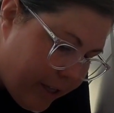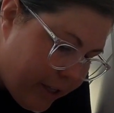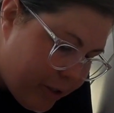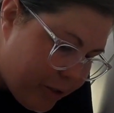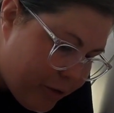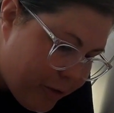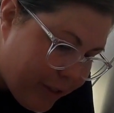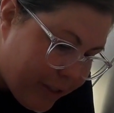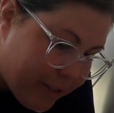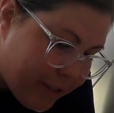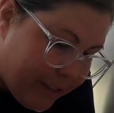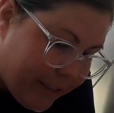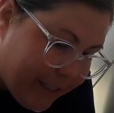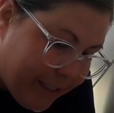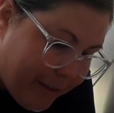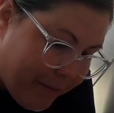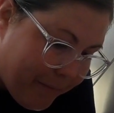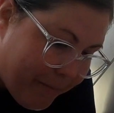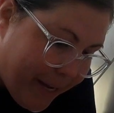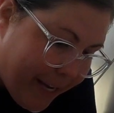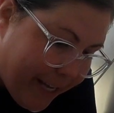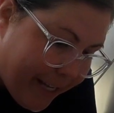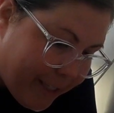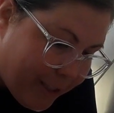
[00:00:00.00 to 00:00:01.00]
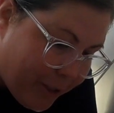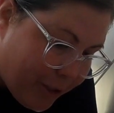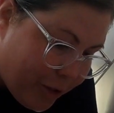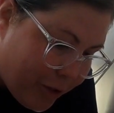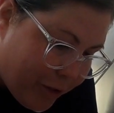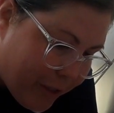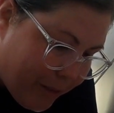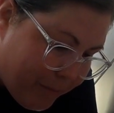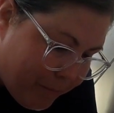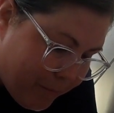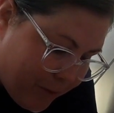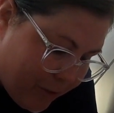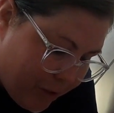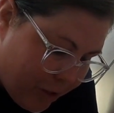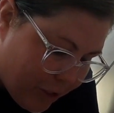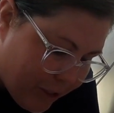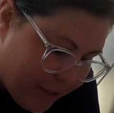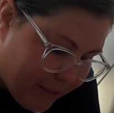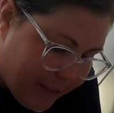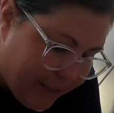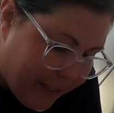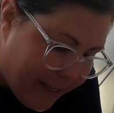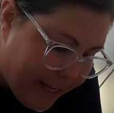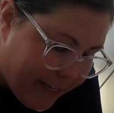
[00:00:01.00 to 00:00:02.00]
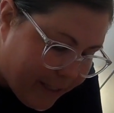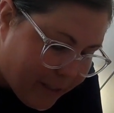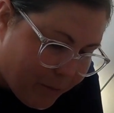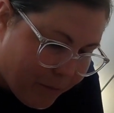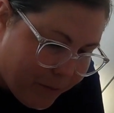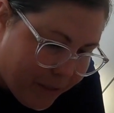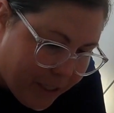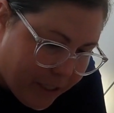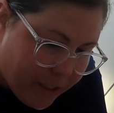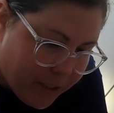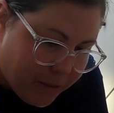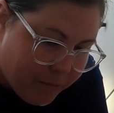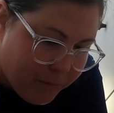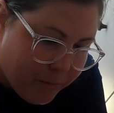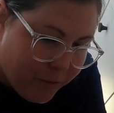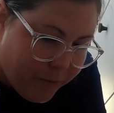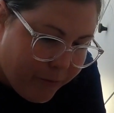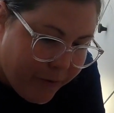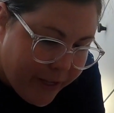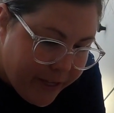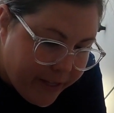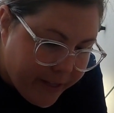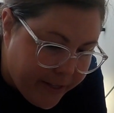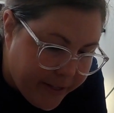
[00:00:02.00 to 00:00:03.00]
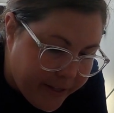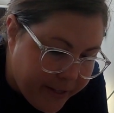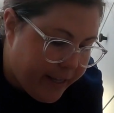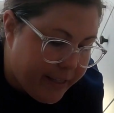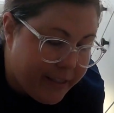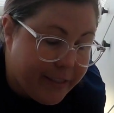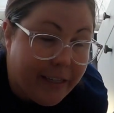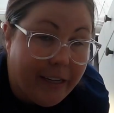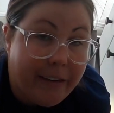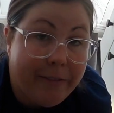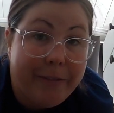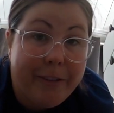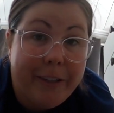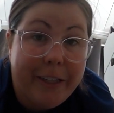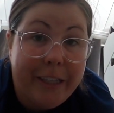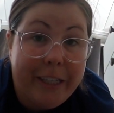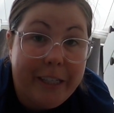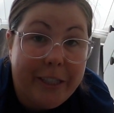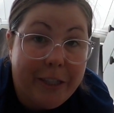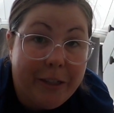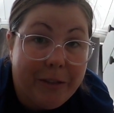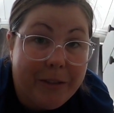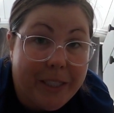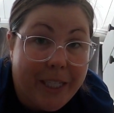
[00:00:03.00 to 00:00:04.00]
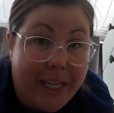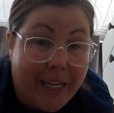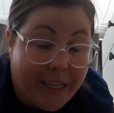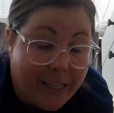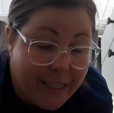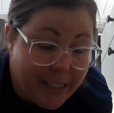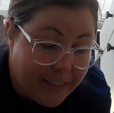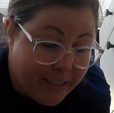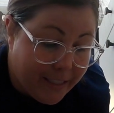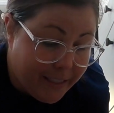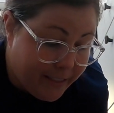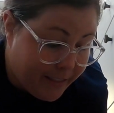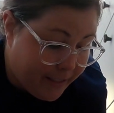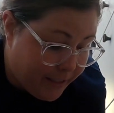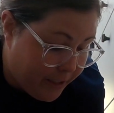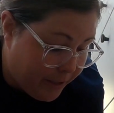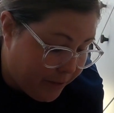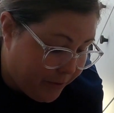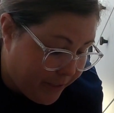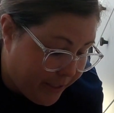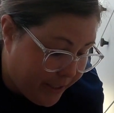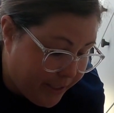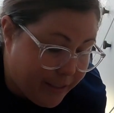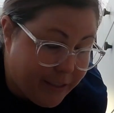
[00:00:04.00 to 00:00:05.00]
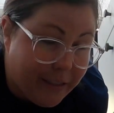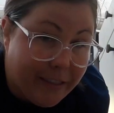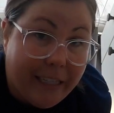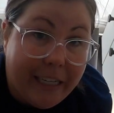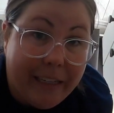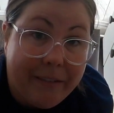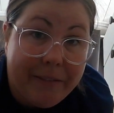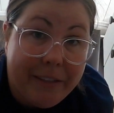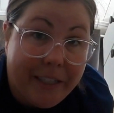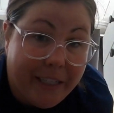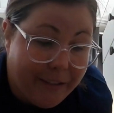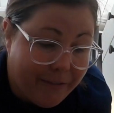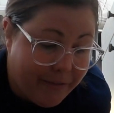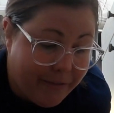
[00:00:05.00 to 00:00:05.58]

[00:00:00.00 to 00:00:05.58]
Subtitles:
Trusty command strips, just in case we need to move it. Definitely don't take this as serious safety